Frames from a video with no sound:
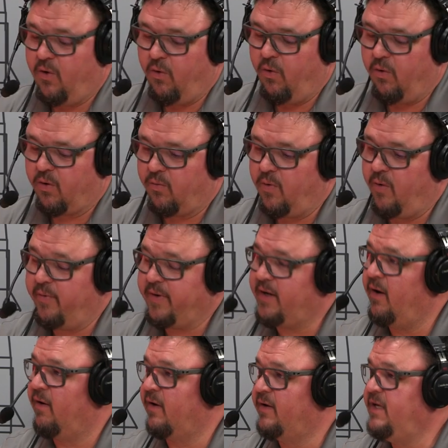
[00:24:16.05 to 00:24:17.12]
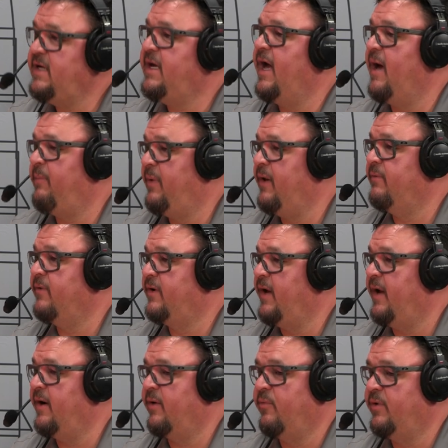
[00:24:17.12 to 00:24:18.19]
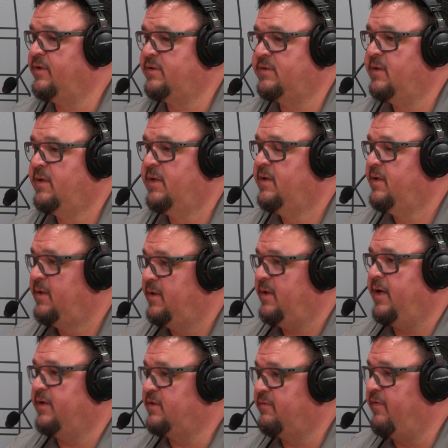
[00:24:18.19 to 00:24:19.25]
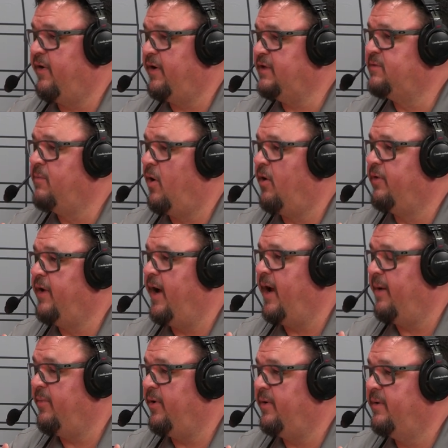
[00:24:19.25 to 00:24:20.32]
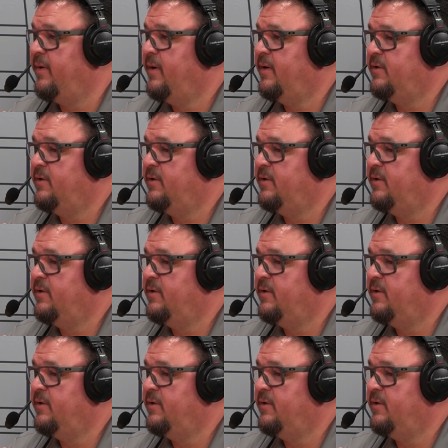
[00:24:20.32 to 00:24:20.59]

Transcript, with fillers: or what we call a decap pin retainer, which is a very small diameter,